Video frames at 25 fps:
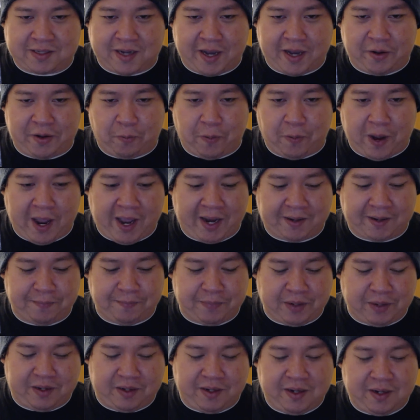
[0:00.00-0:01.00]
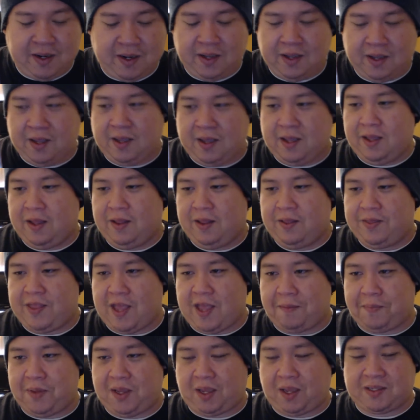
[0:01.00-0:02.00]
it's kind of whack. But
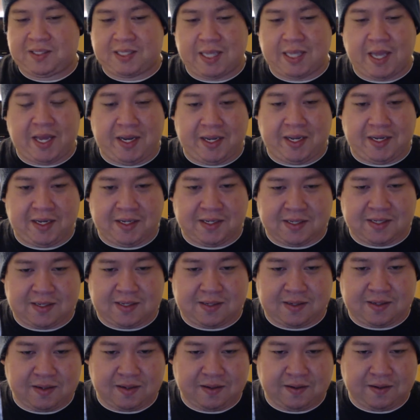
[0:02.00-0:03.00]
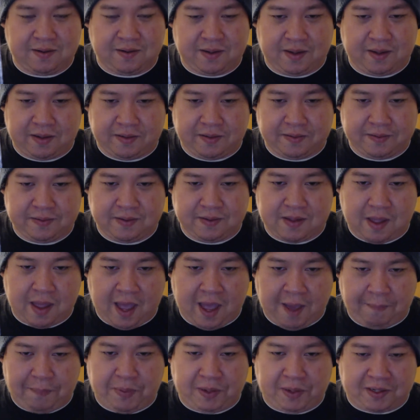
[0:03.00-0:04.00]
that being said, it is
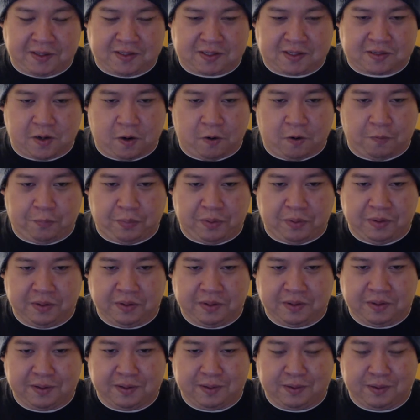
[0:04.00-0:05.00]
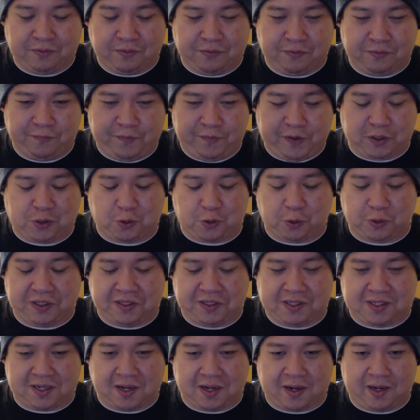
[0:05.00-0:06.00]
epic in scope,
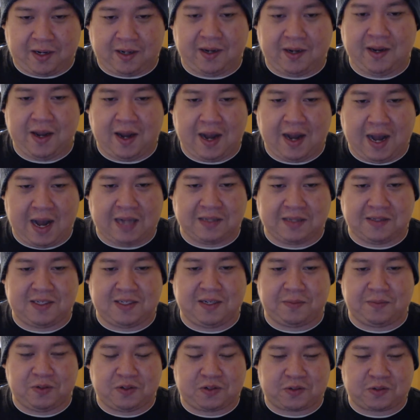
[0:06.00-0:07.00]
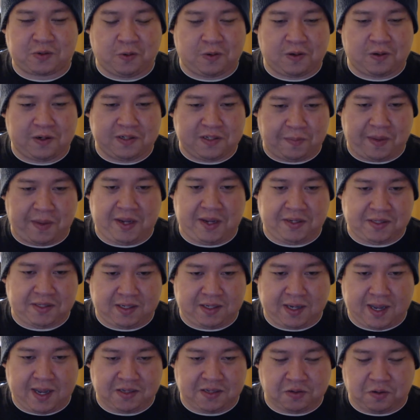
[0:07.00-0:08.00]
visually stunning. Hans Zimmer score is
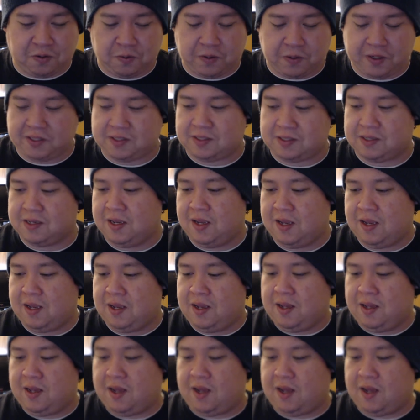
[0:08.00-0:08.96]
amazing, as always.